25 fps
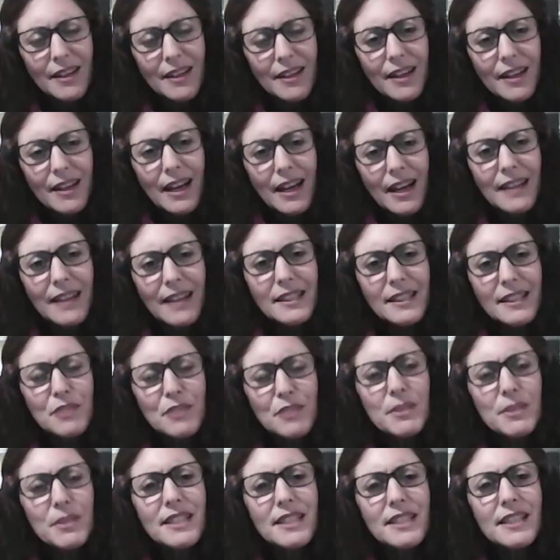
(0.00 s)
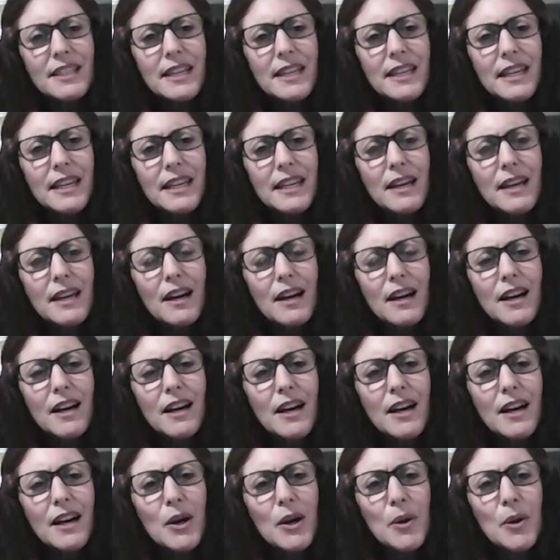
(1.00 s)
And this we see
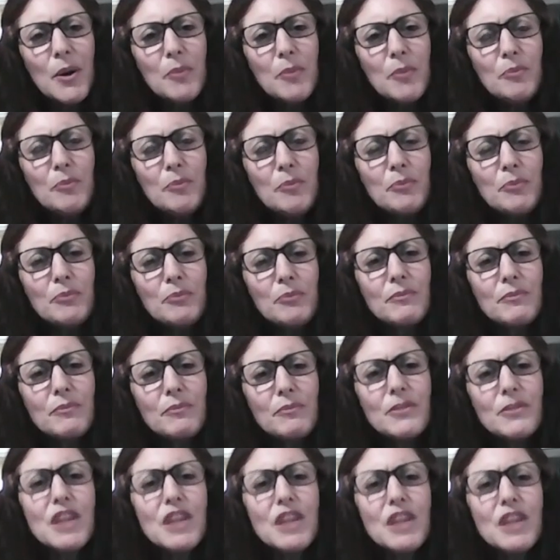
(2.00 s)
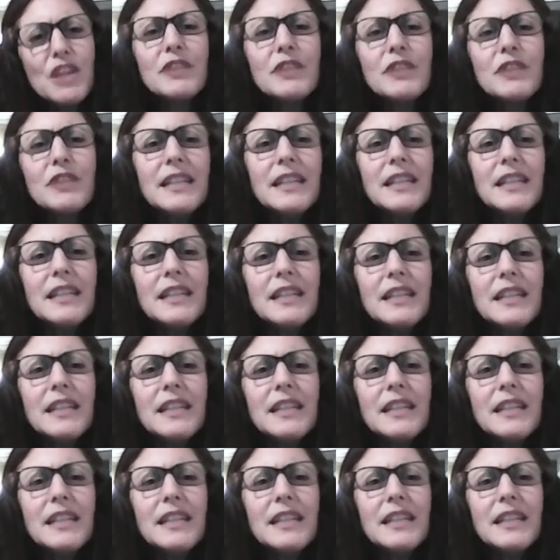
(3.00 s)
generally
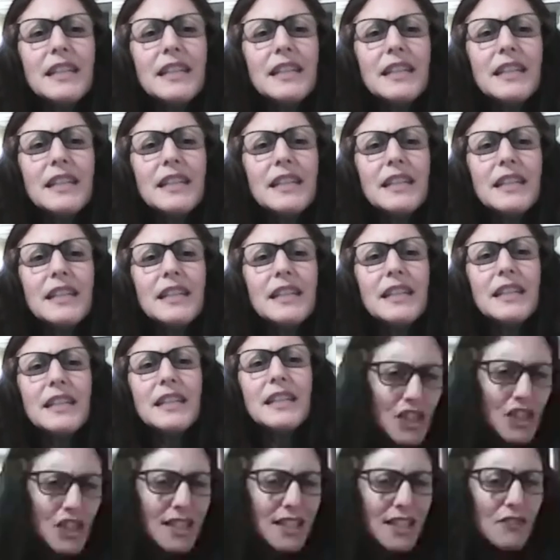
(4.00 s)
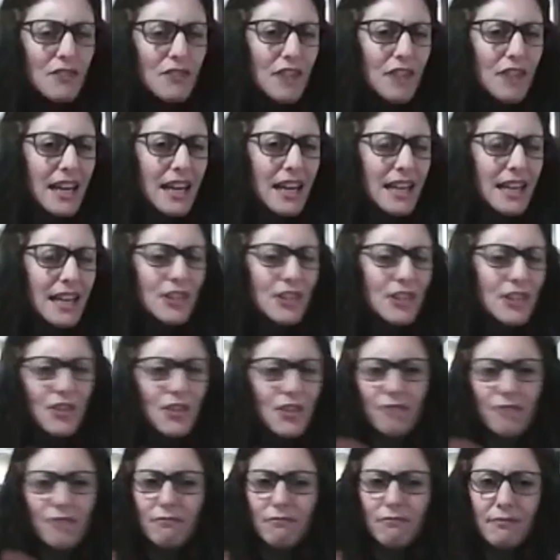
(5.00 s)
around 6 years of age,
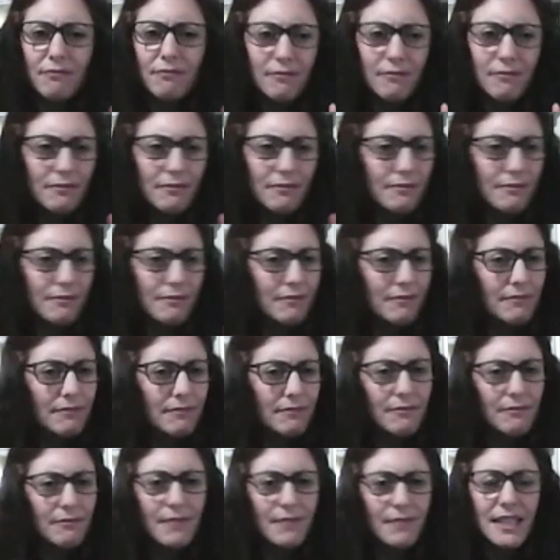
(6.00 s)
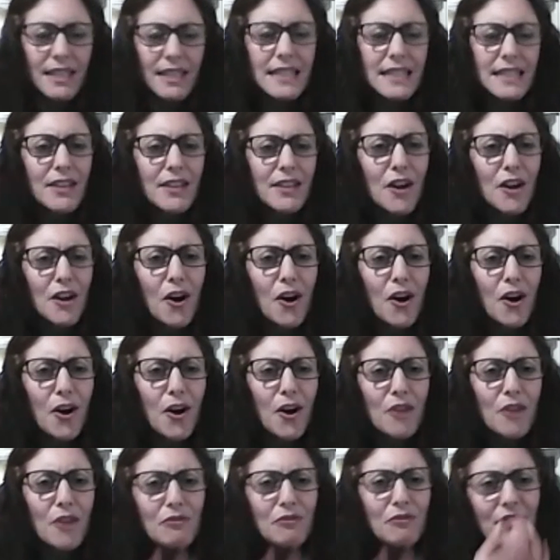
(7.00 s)

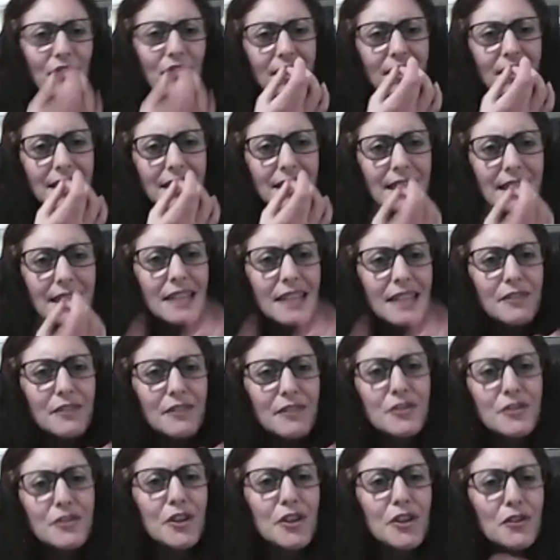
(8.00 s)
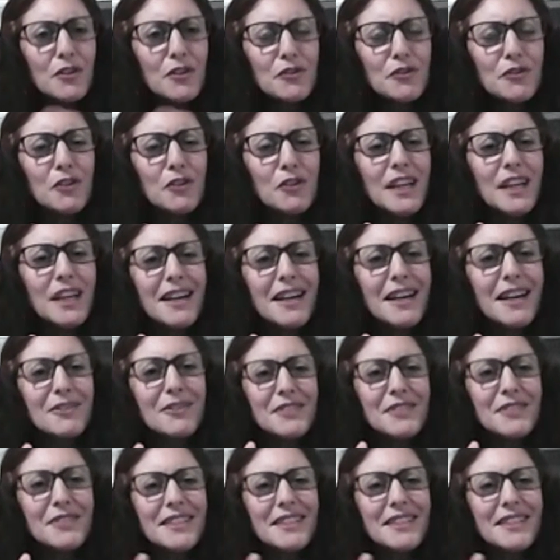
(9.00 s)
6.5, teeth start falling out.